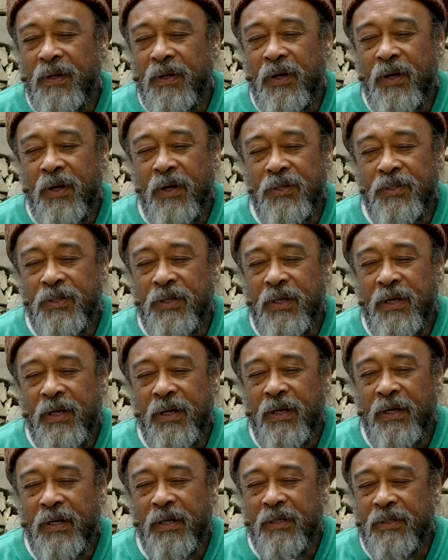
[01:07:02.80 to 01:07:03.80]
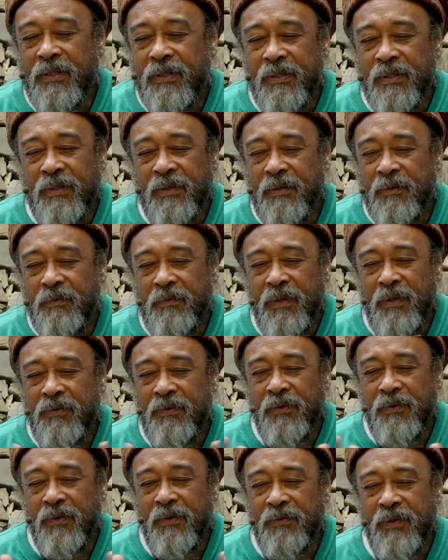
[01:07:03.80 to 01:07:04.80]
urge in the heart be
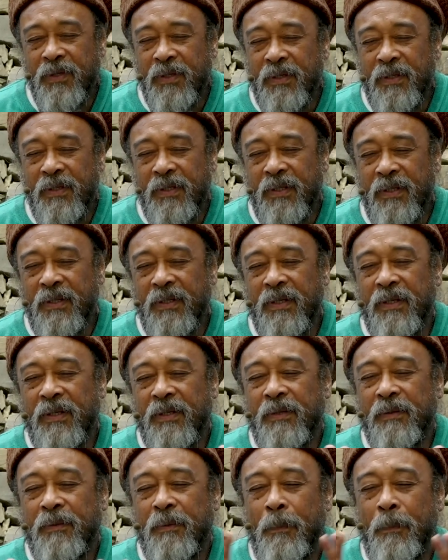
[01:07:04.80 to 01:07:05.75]
fulfilled. And uh,